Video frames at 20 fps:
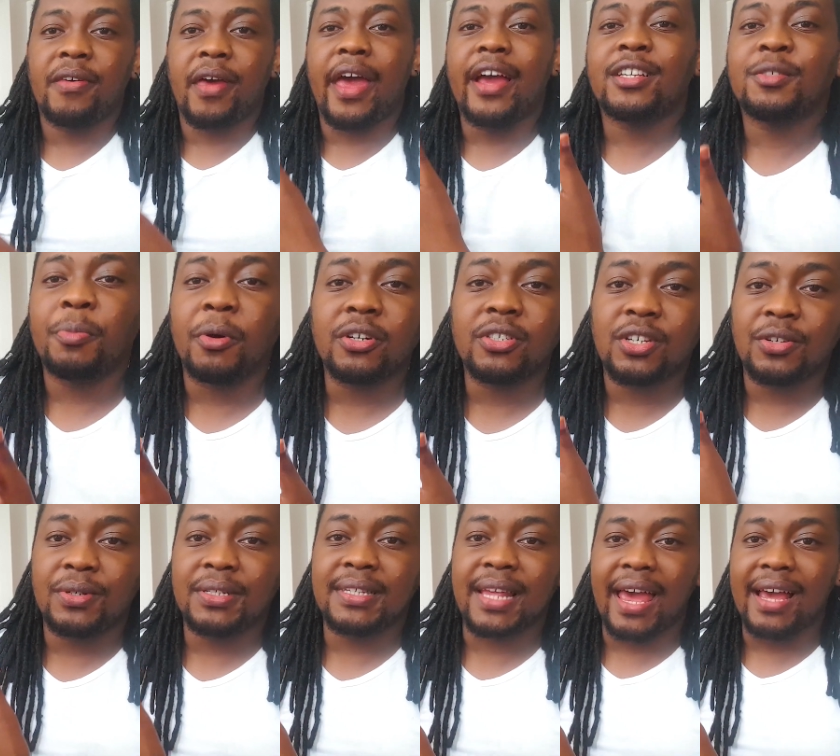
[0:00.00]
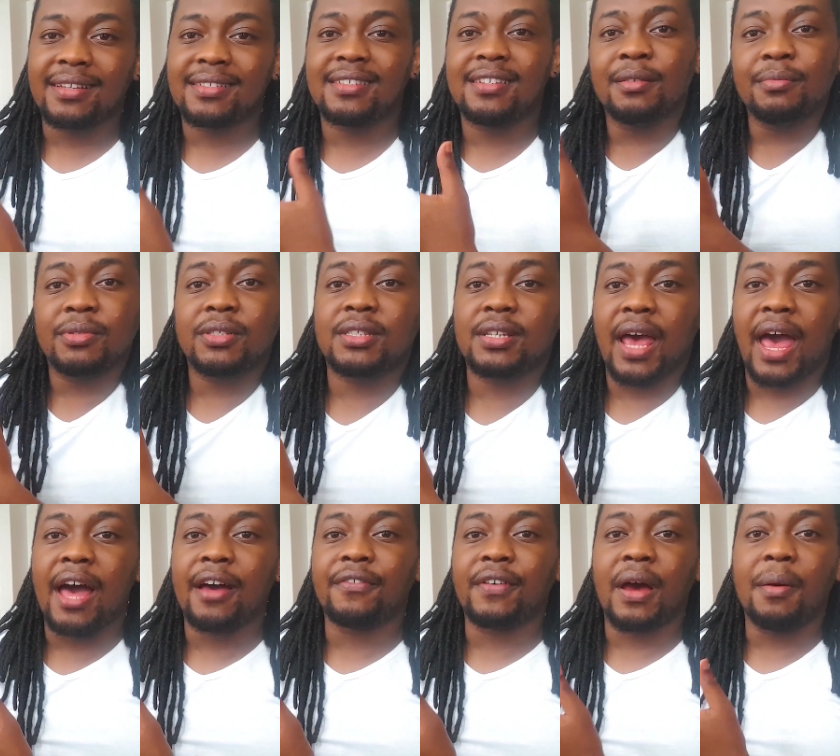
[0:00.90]
Xbox Series X seems to
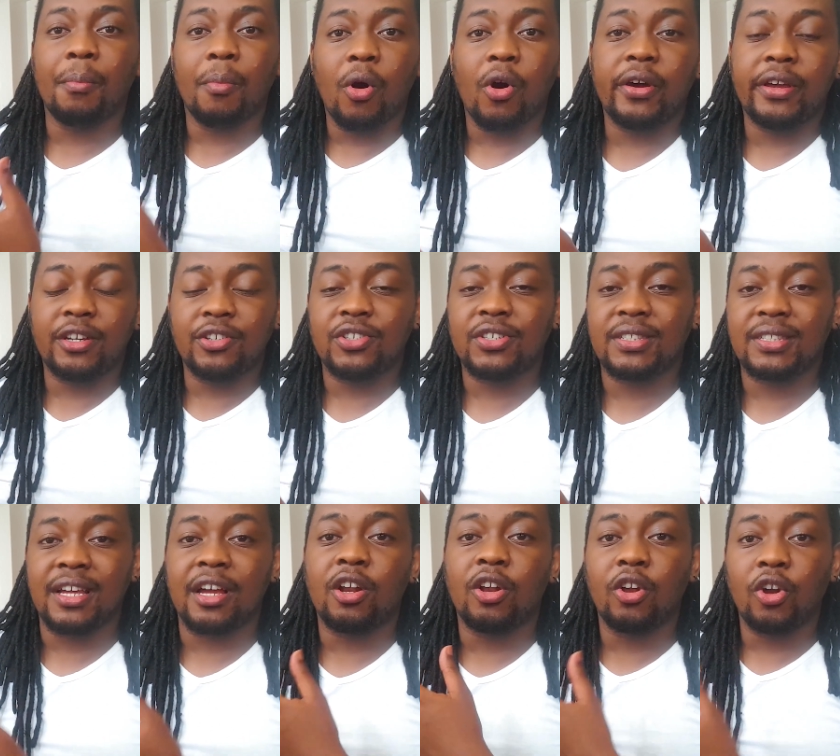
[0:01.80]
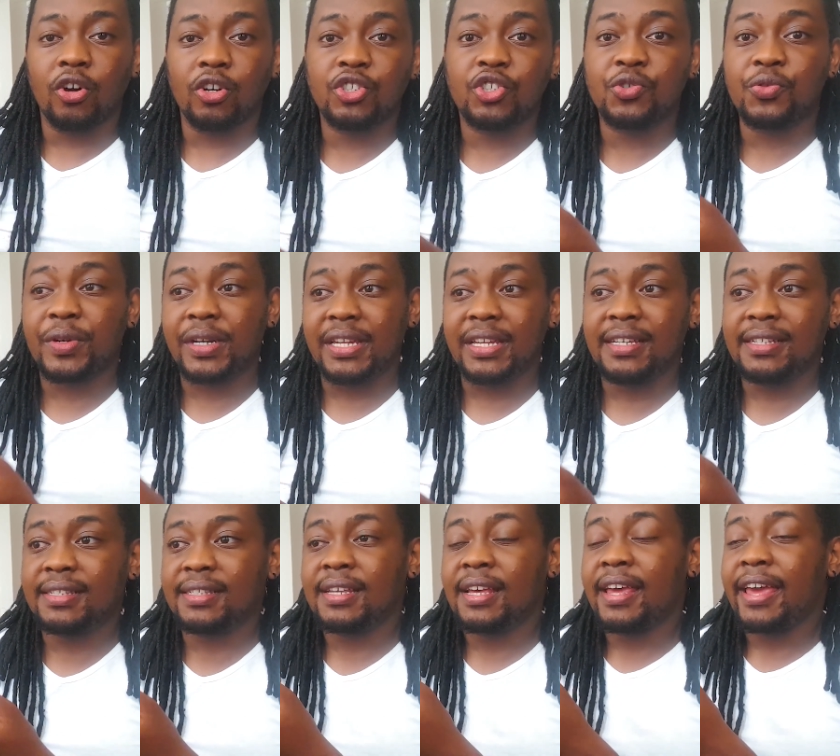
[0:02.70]
have a more interesting launch
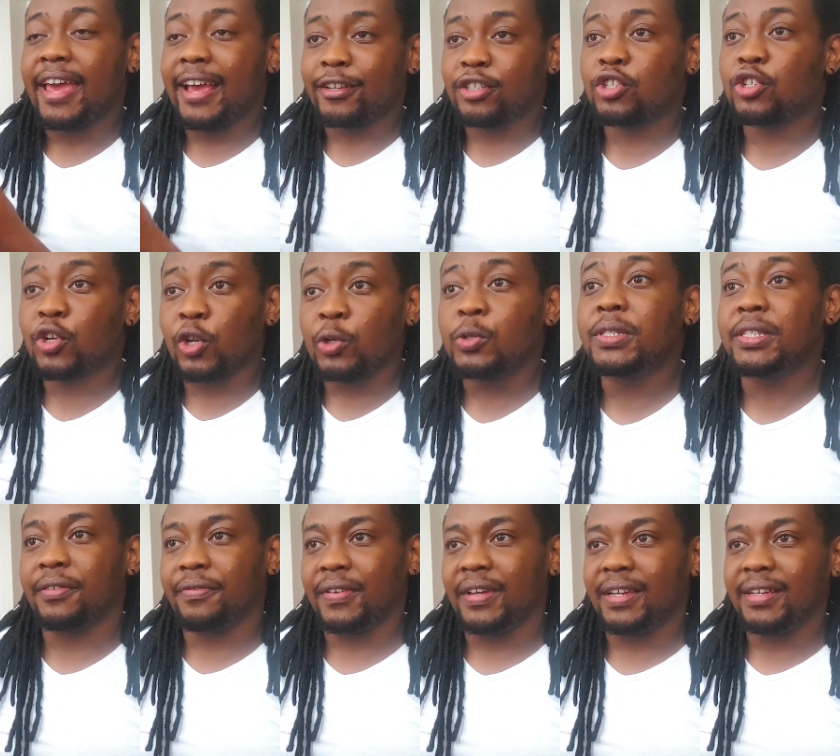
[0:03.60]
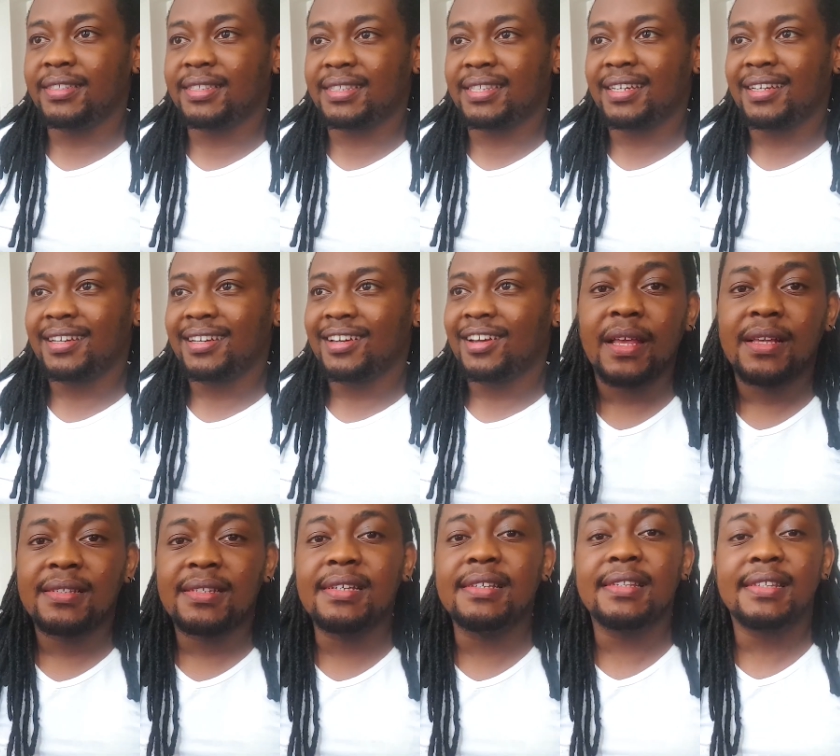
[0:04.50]
release exclusive list,
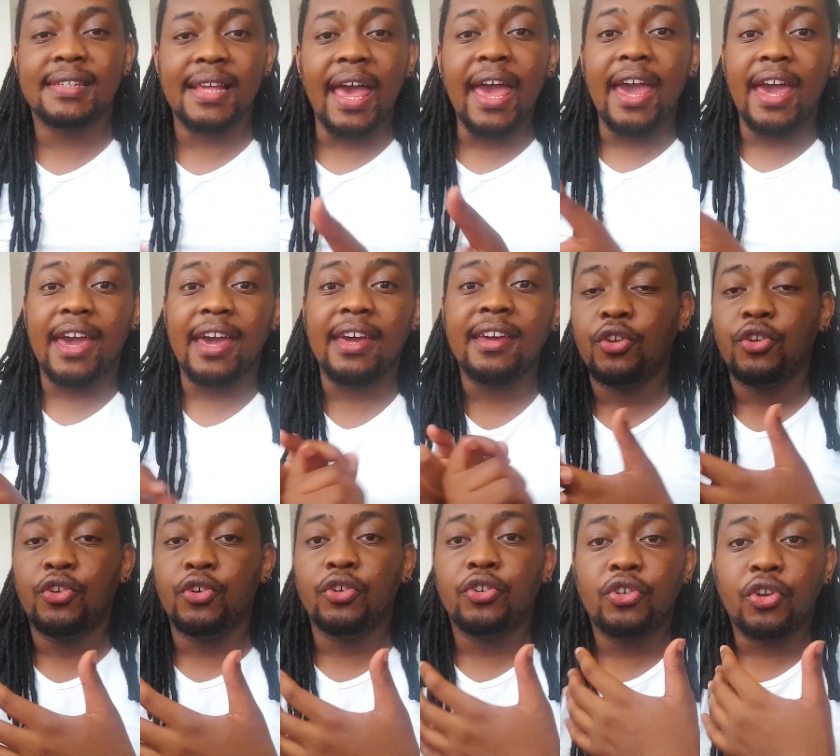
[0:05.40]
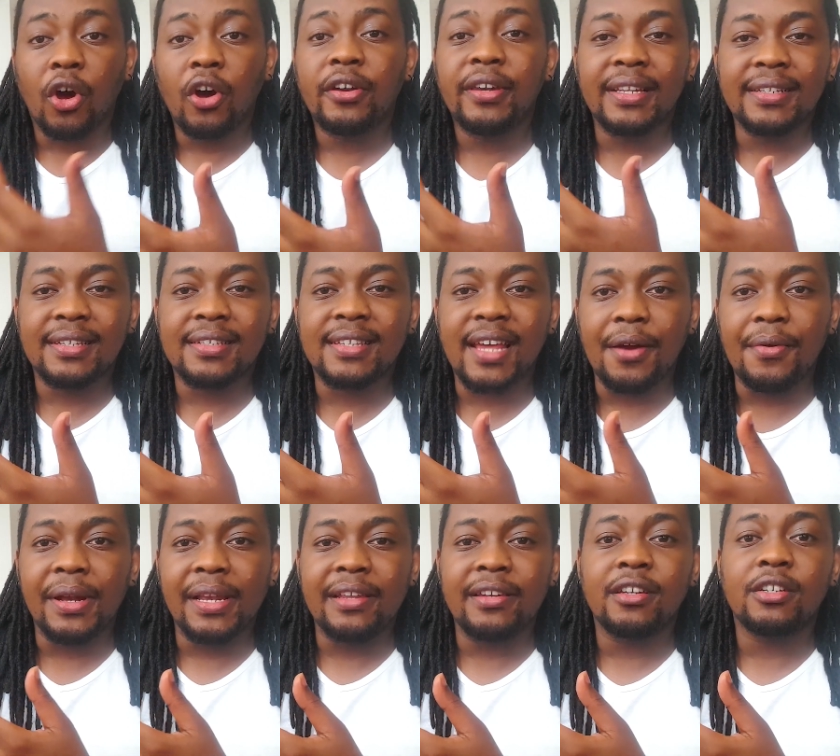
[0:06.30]
since A, you don't
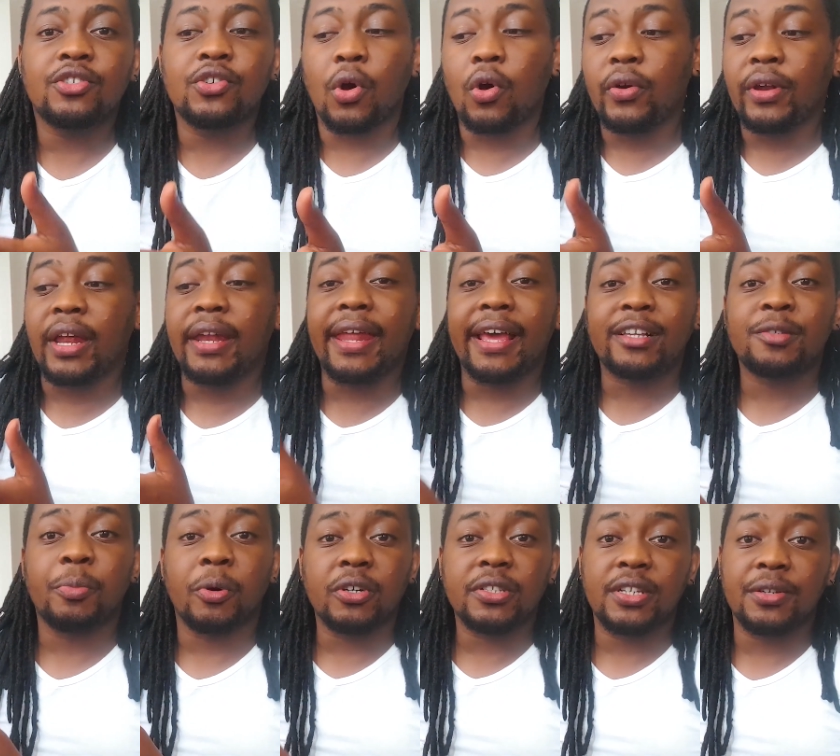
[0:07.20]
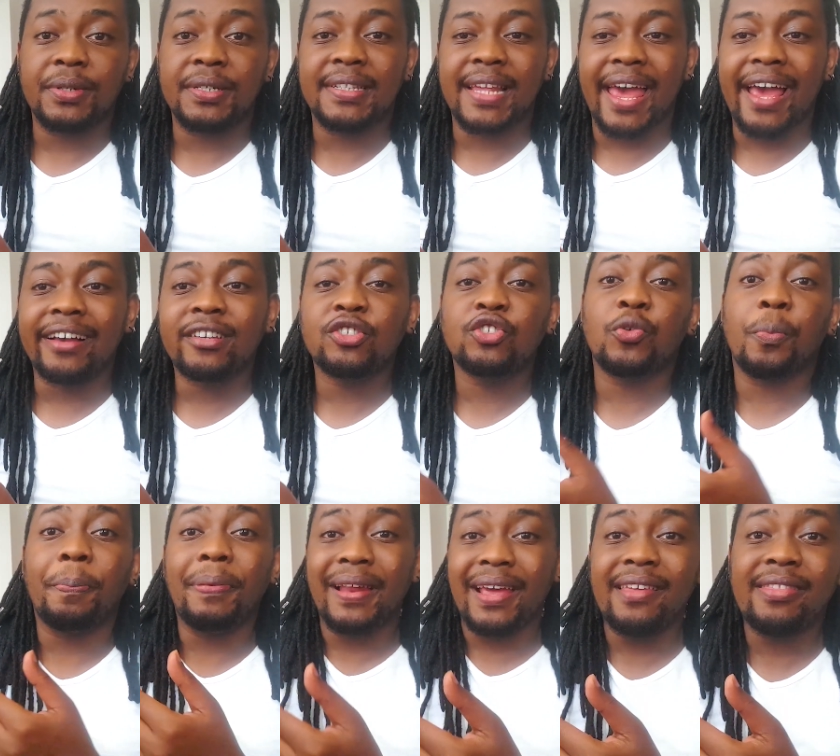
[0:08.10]
necessarily need to own an Xbox Series X to
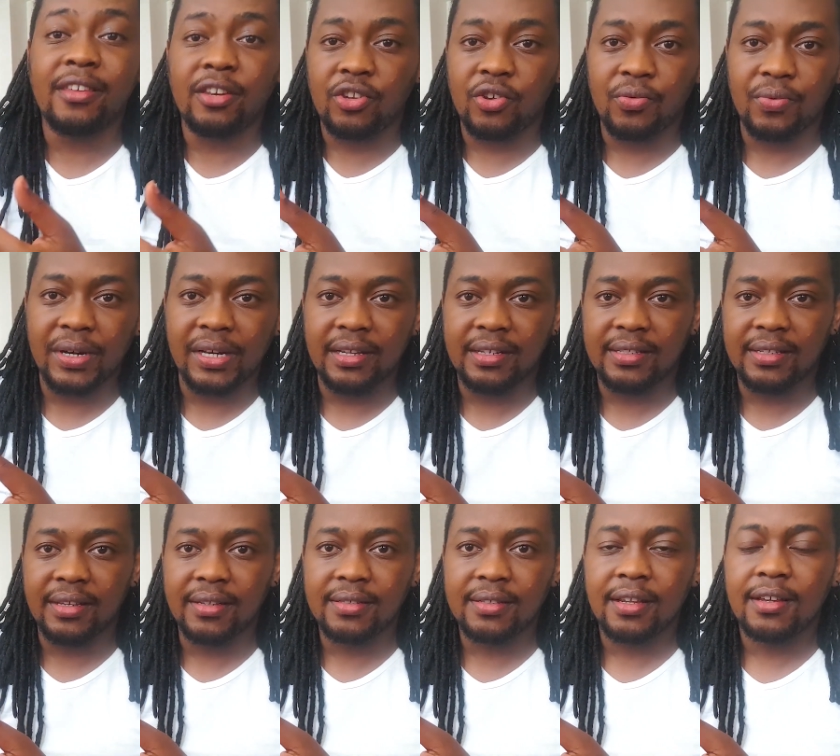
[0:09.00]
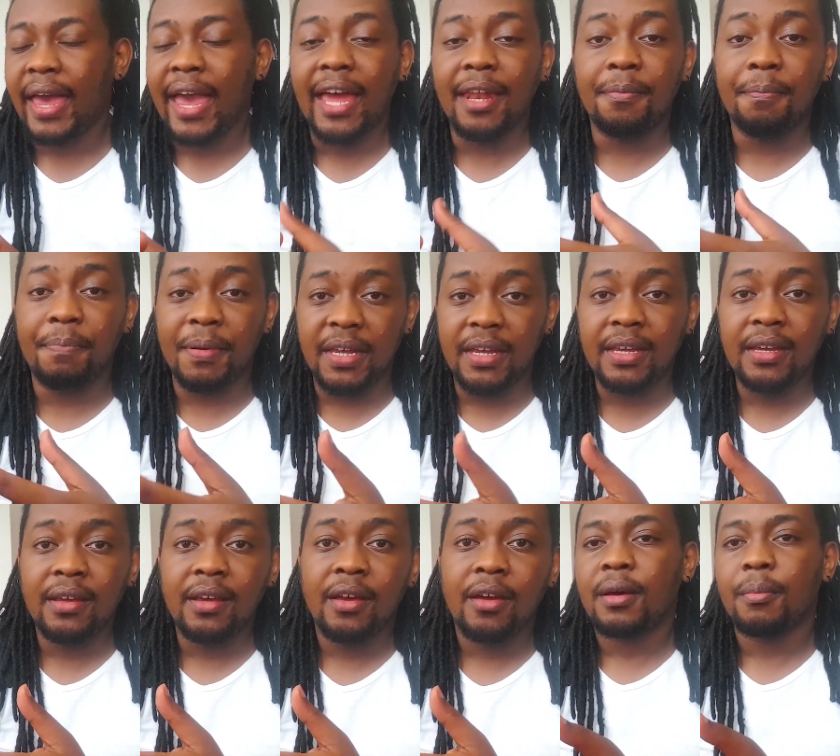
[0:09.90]
play the new releases, and
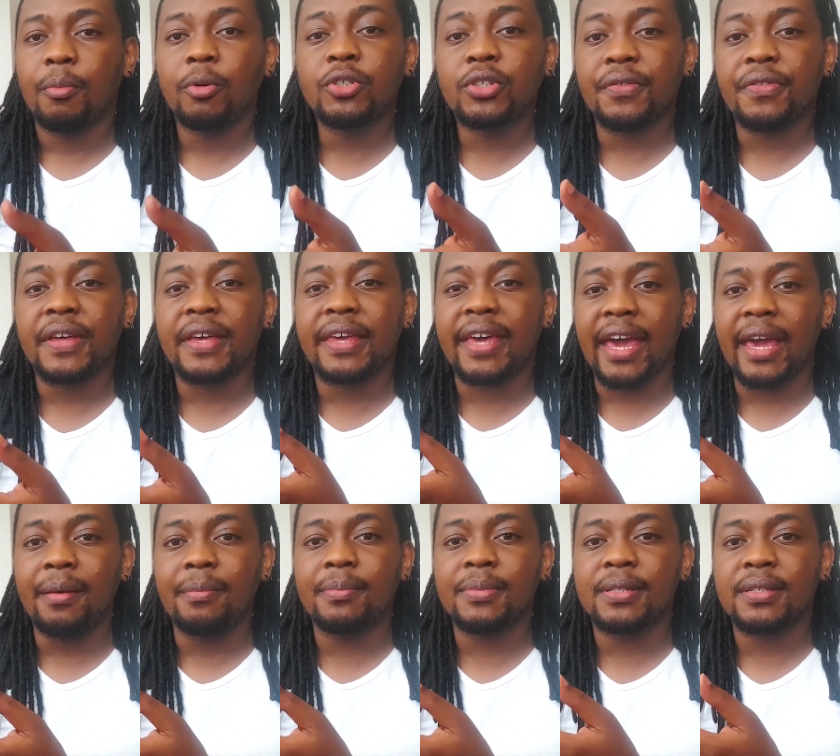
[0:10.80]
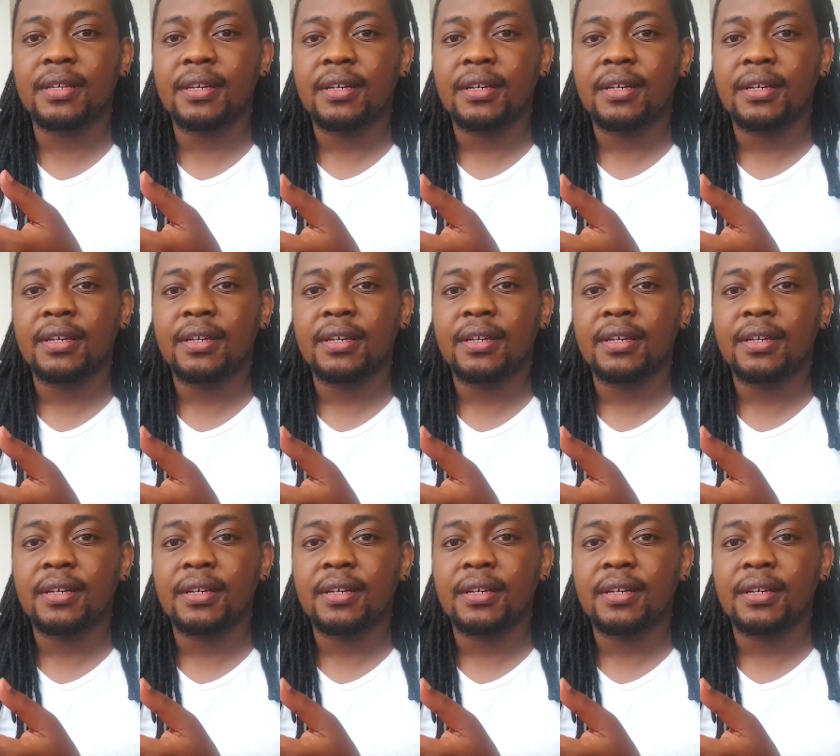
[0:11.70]
B, most of the games